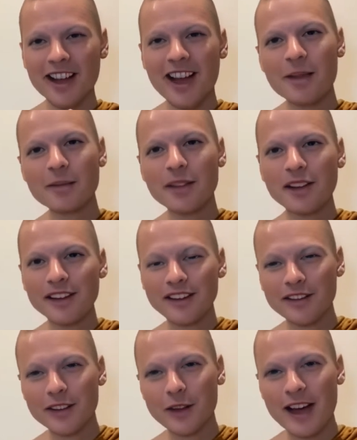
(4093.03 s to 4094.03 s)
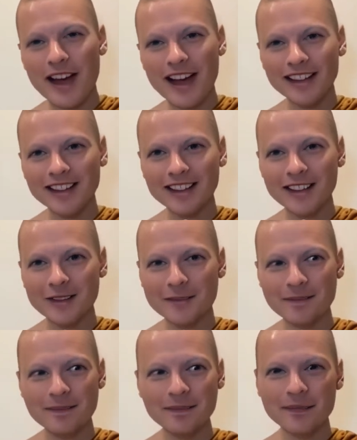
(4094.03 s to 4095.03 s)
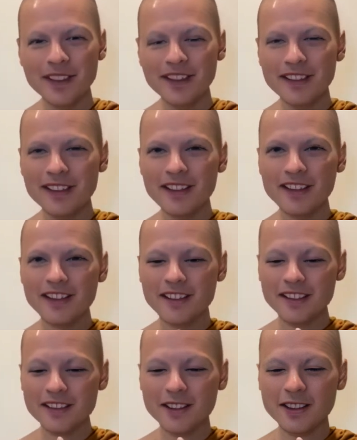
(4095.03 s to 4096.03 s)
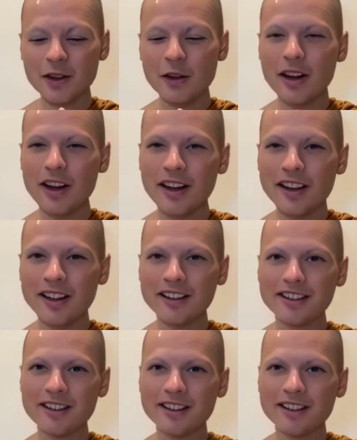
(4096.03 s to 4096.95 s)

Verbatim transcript: I'm curious if you had, um, you know, uh,